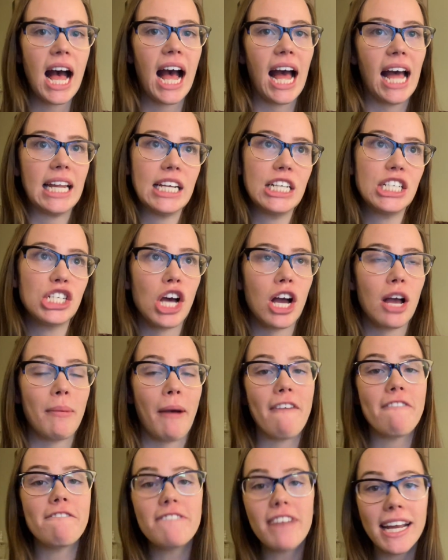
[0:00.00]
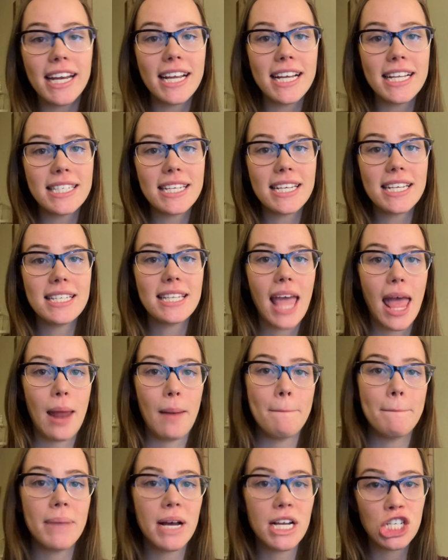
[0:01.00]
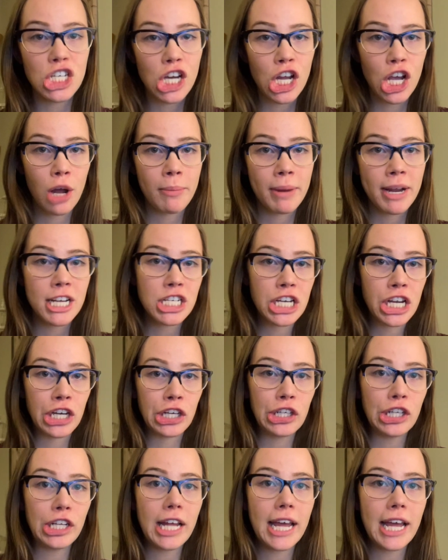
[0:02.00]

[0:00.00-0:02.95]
I like to talk about finances and budgeting on my channel,